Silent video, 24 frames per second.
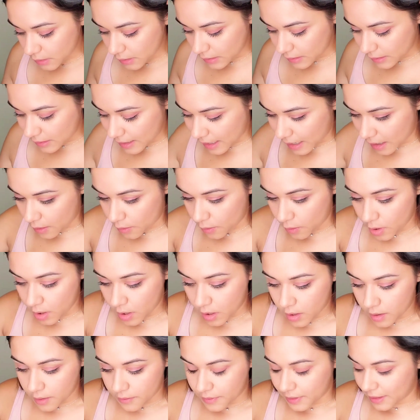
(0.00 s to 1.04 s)
Now,
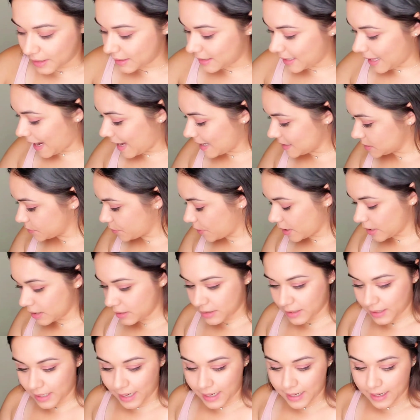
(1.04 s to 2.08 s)
the last product
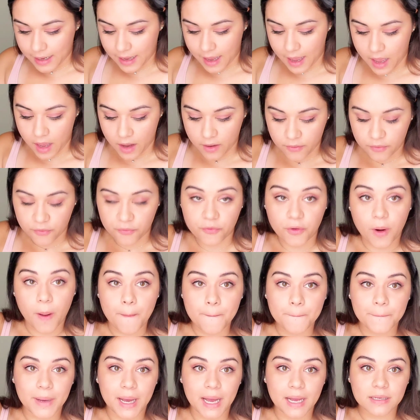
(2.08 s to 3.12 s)
that I got
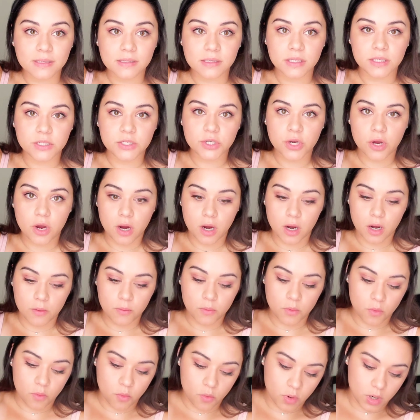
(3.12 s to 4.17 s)
from BoxyCharm
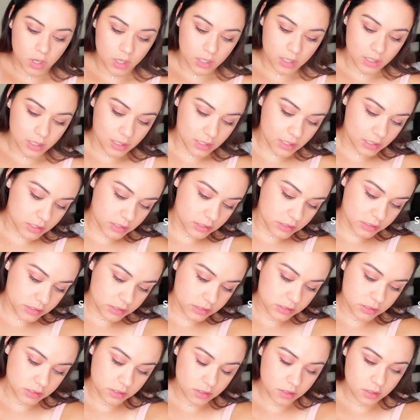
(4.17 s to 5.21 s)

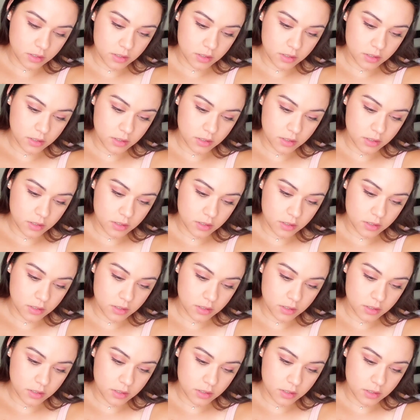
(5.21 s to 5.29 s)
was,